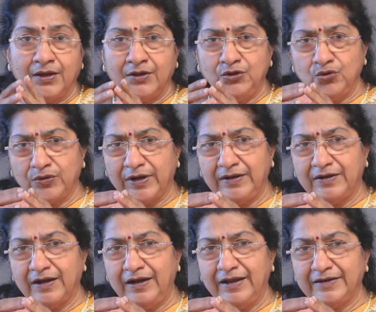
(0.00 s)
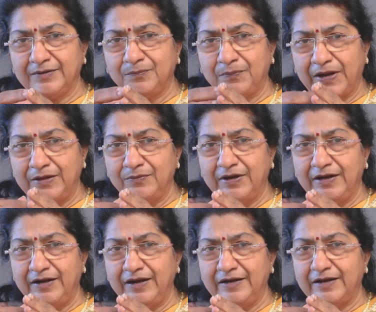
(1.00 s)
You can collect primary
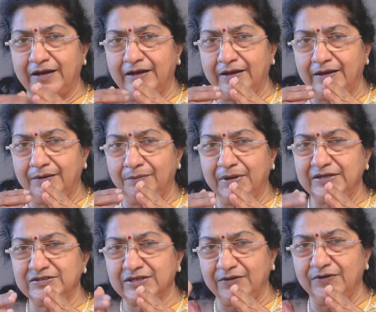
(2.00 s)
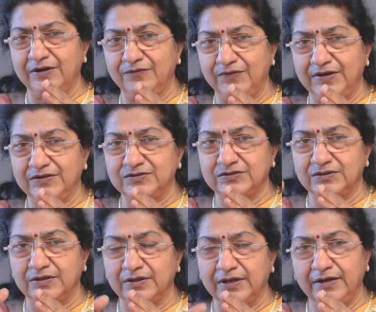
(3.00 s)
data by several ways.
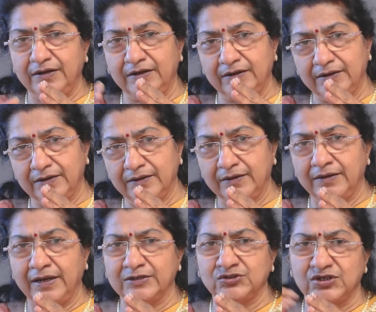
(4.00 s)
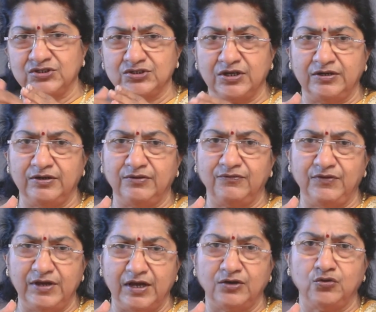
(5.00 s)
In next session,
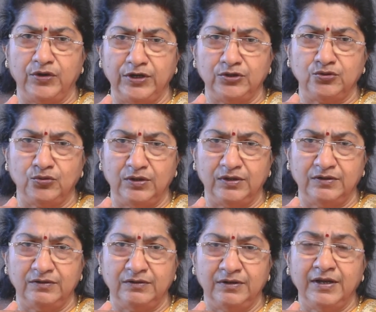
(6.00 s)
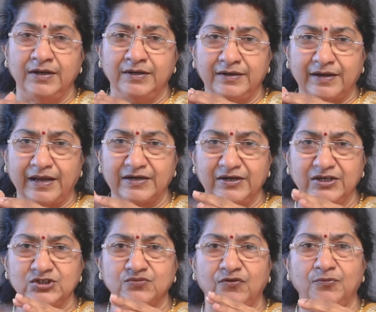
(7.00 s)
we are going to learn techniques for